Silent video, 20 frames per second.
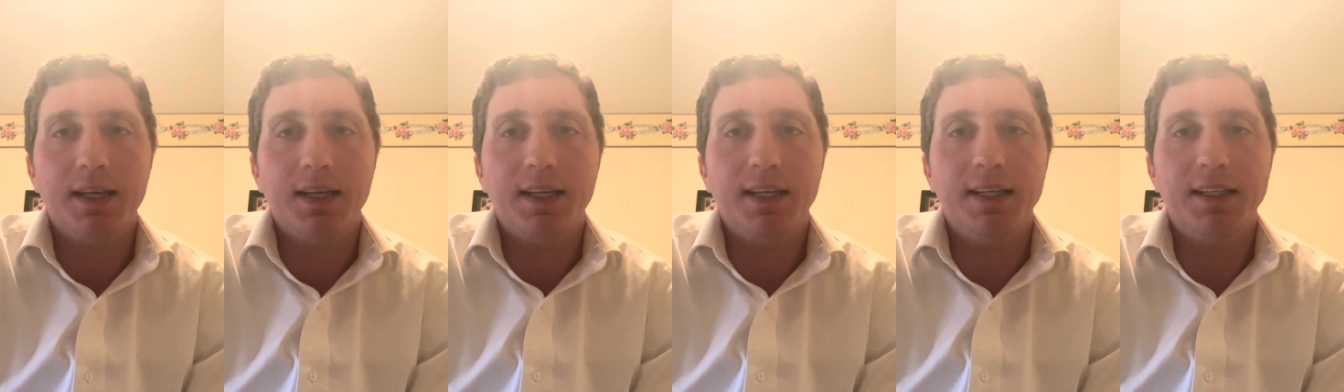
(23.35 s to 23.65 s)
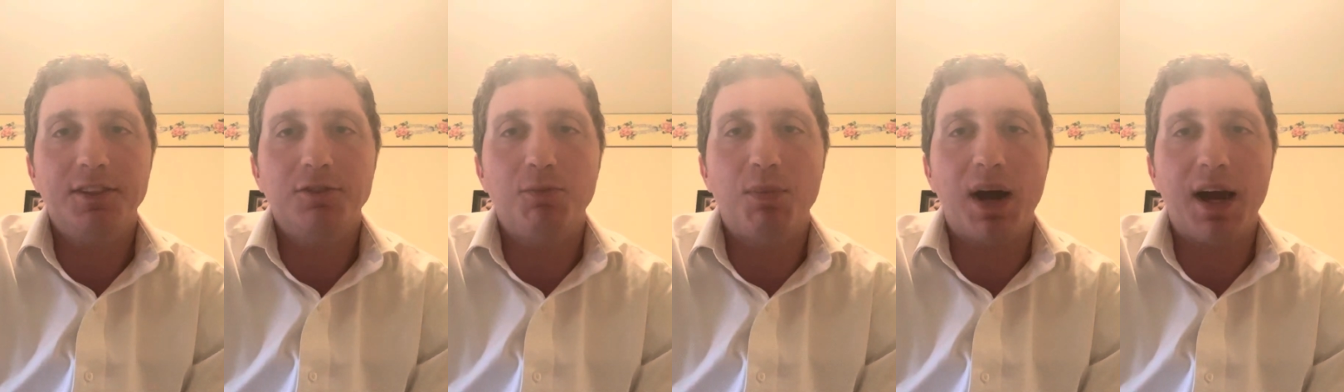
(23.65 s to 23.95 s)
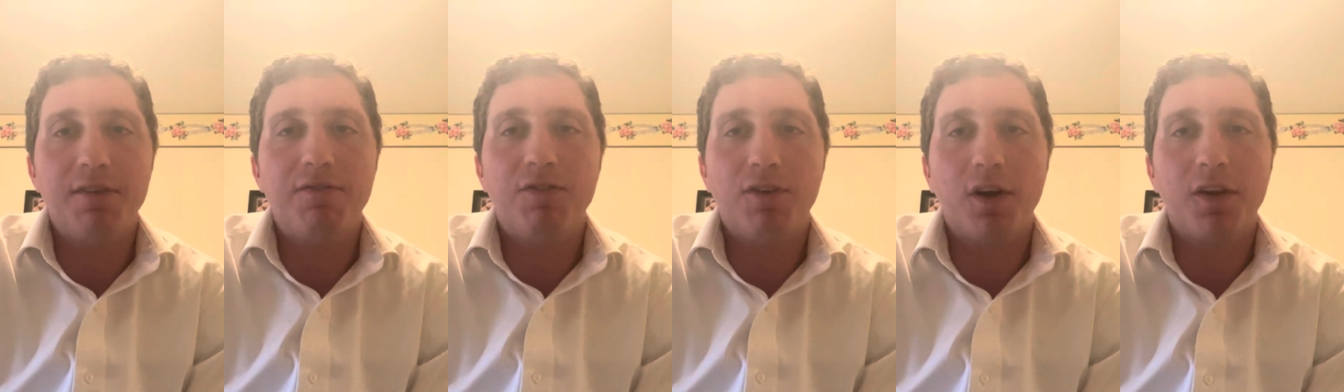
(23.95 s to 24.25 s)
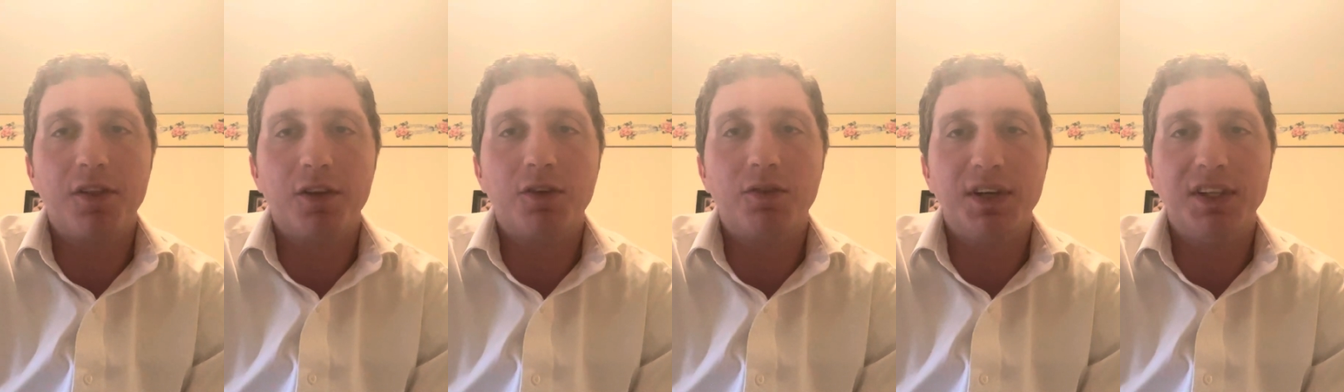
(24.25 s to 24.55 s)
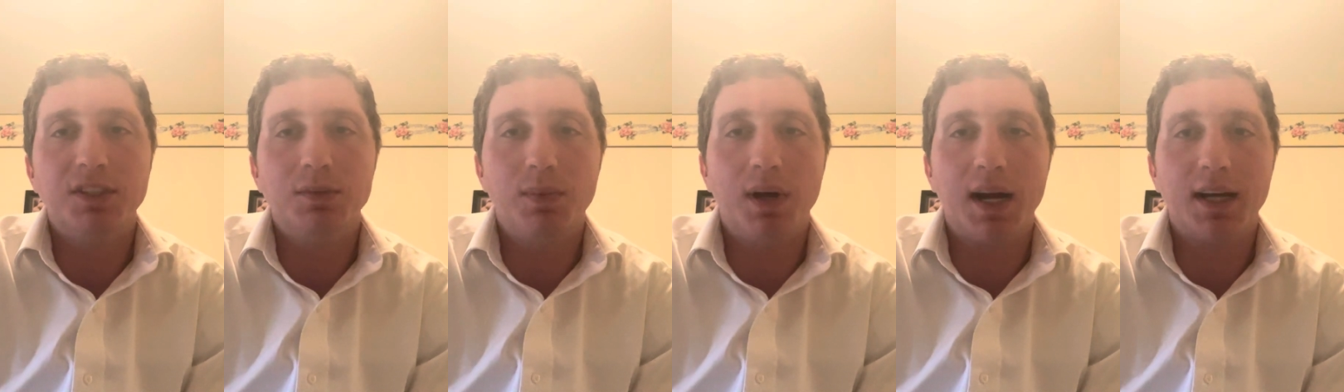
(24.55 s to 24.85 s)
he is by far the
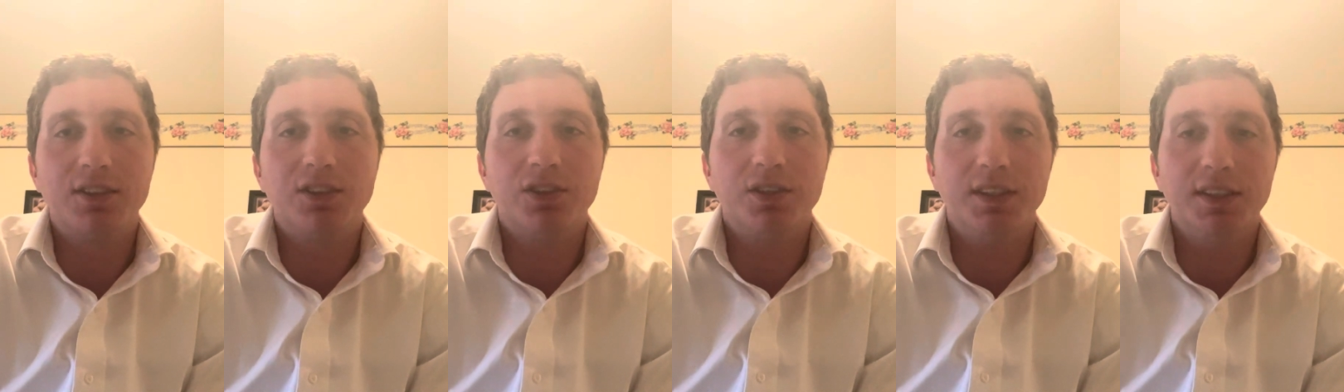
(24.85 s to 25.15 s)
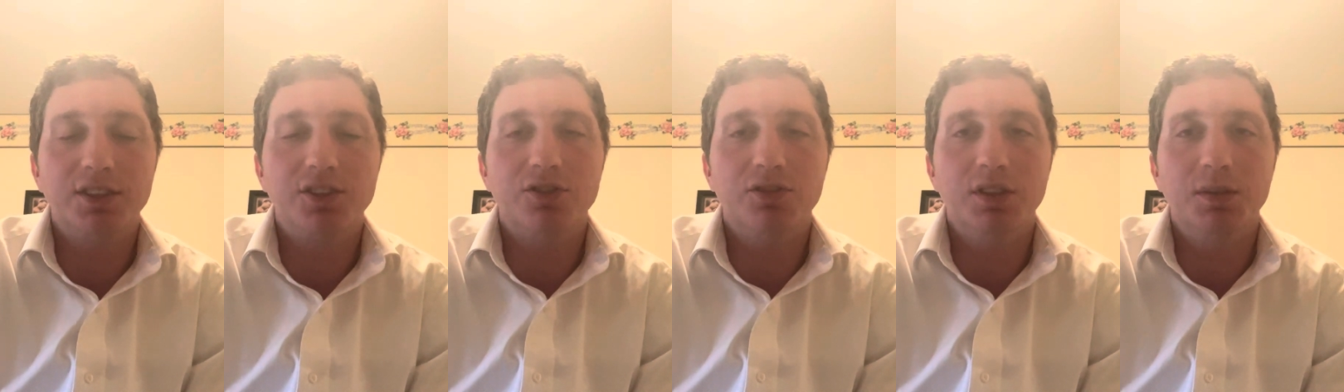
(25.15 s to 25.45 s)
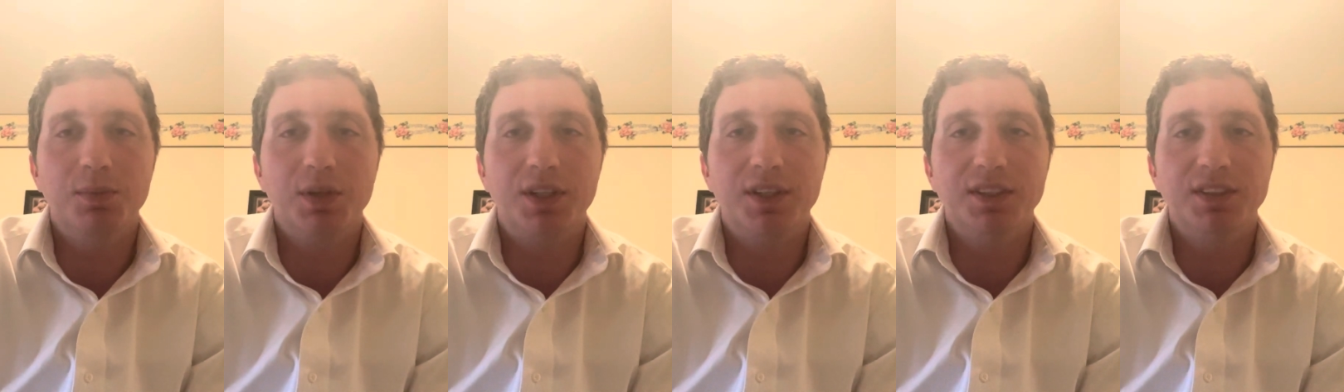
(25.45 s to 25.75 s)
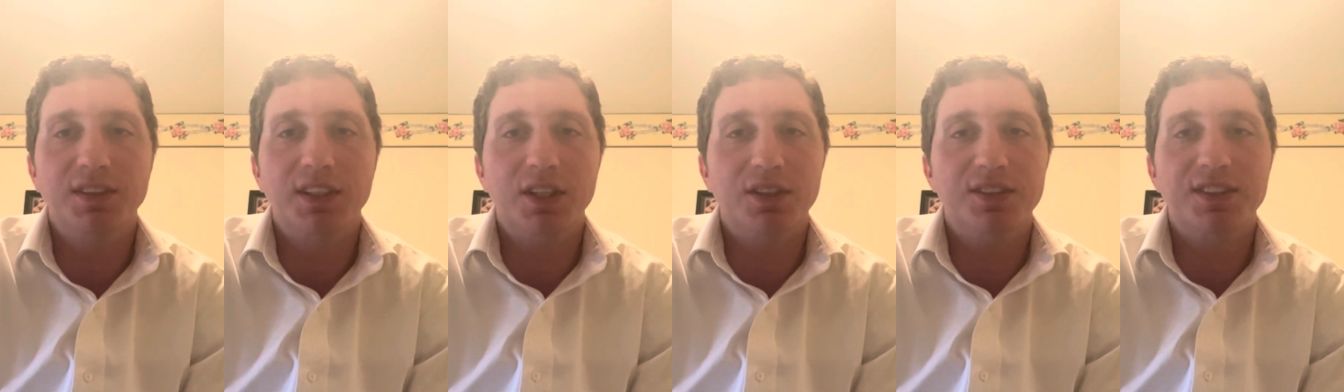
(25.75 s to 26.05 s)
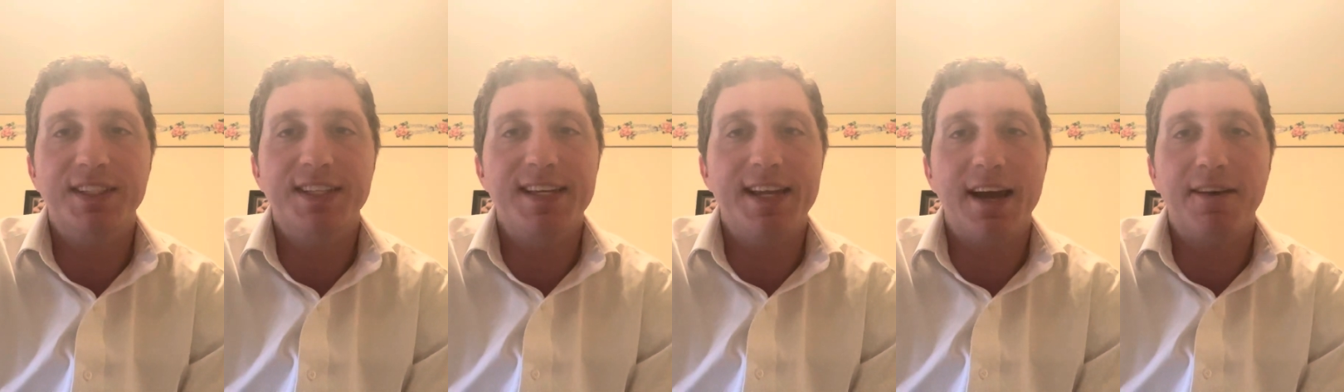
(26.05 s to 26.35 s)
greatest boxer in history because there
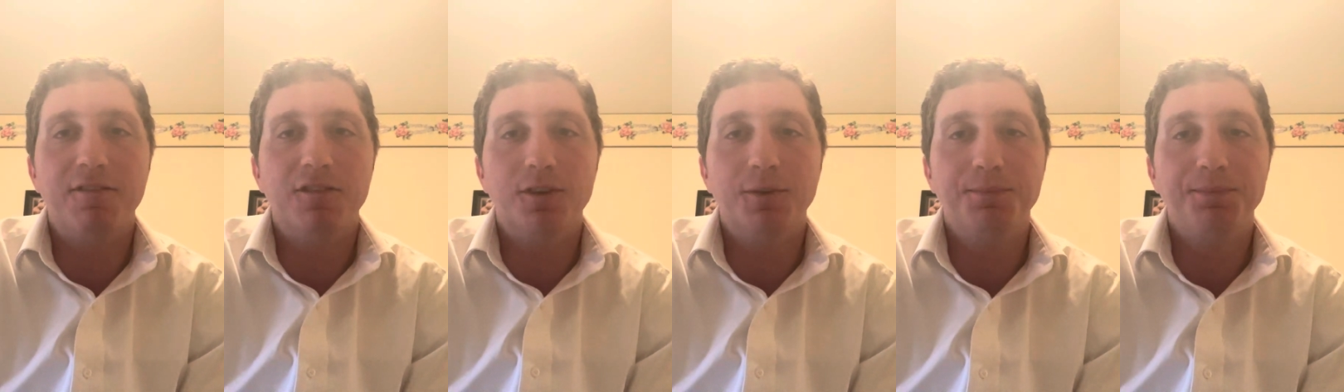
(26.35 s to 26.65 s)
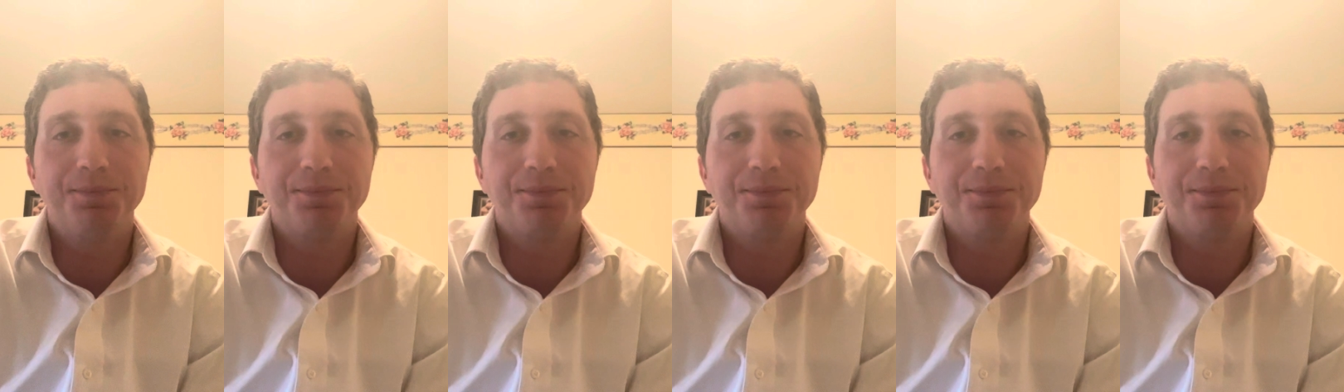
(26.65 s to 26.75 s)
is never